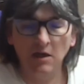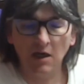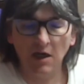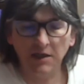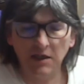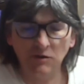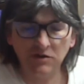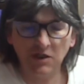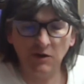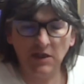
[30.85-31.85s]
and he was
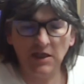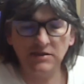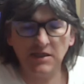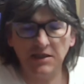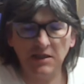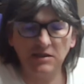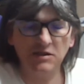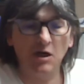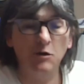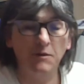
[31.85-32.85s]
doing his Eddie
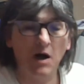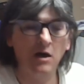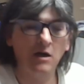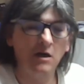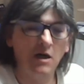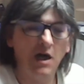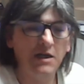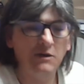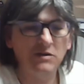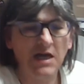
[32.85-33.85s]
Stobart, and he
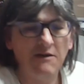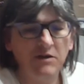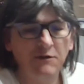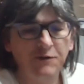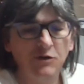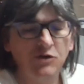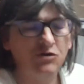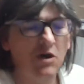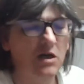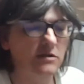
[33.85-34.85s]
was having a few
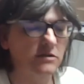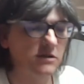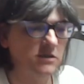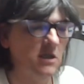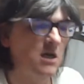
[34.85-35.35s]
struggles,